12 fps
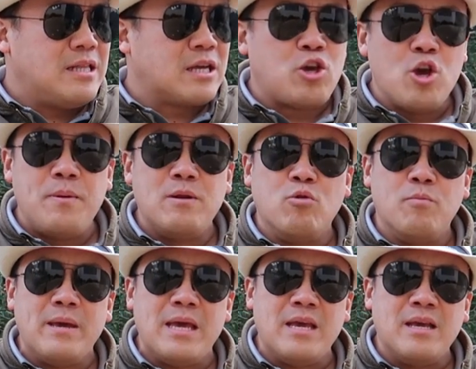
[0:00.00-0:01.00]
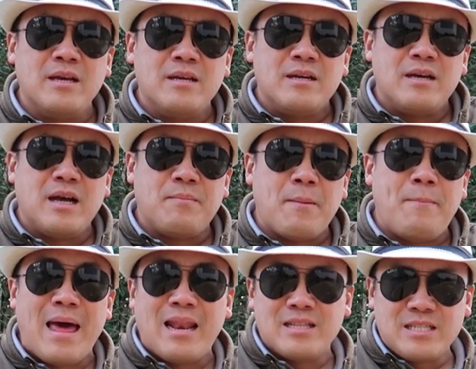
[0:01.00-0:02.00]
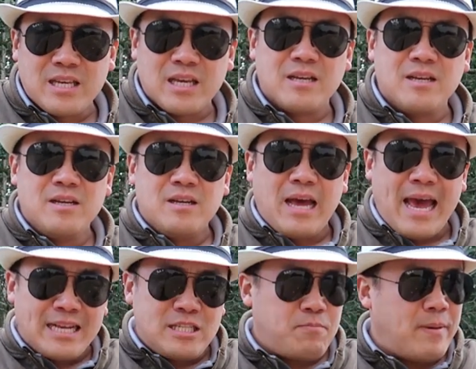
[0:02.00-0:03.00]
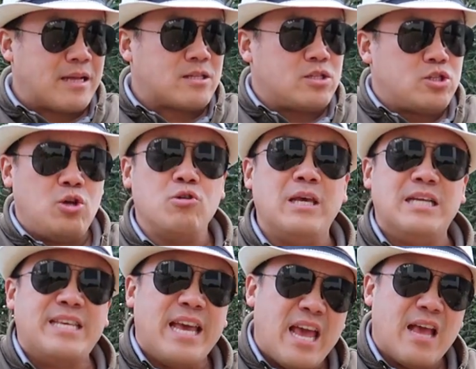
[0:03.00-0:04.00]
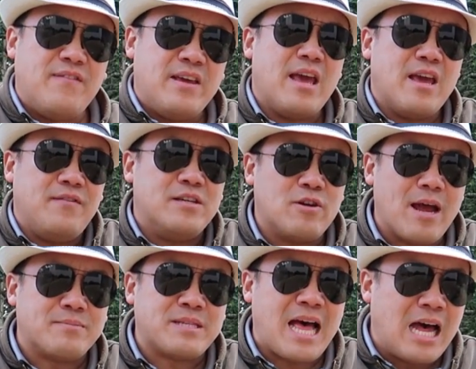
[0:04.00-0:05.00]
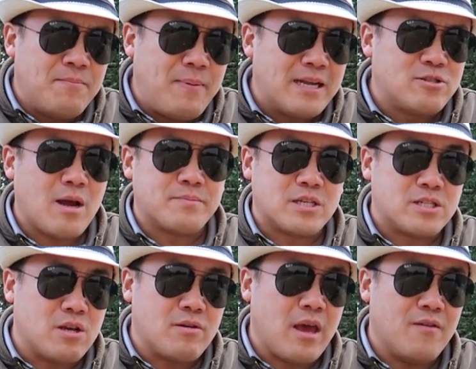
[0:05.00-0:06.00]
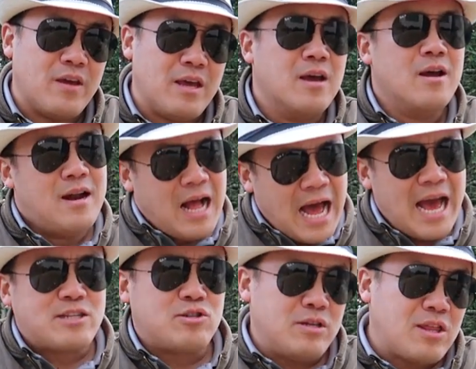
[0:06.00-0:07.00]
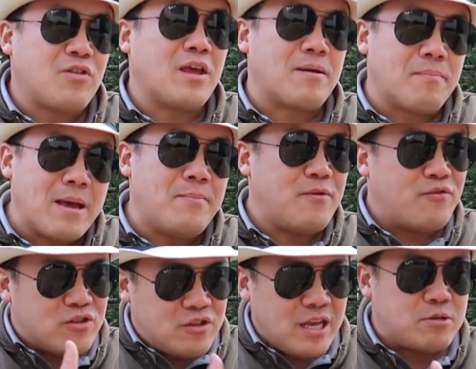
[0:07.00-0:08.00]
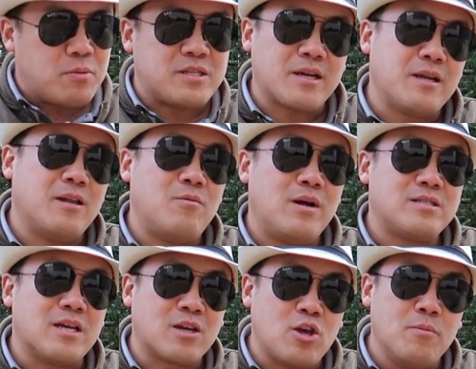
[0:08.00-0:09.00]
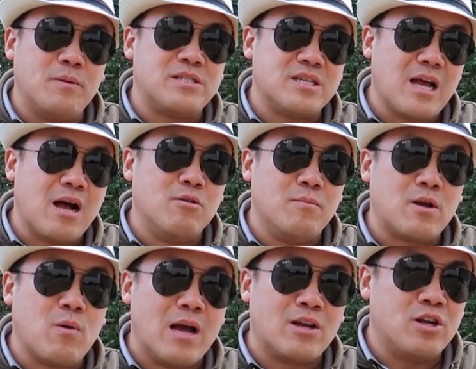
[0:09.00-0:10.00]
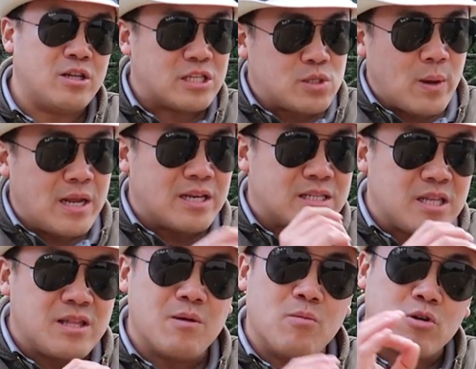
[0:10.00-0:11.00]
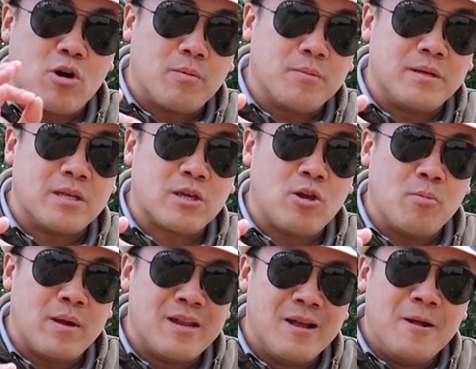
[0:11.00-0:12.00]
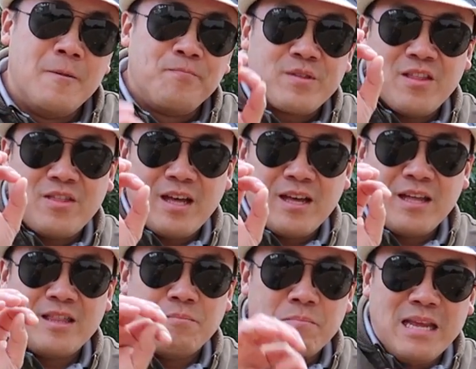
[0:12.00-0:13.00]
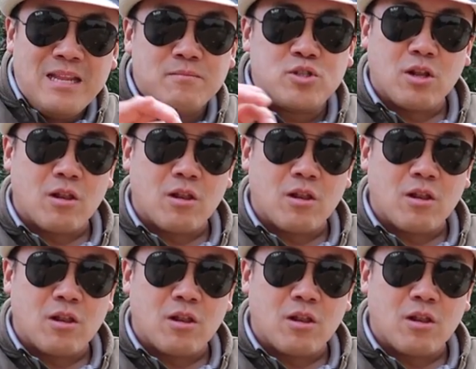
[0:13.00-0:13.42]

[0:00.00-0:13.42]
the Cuban will be a balancing aspect to these heavy, heavy drams. The Ardbeg drams are so heavy, I actually think maybe for these particular ones, a Cuban cigar will be quite good. The sweetness in there will complement the Cuban, and the medium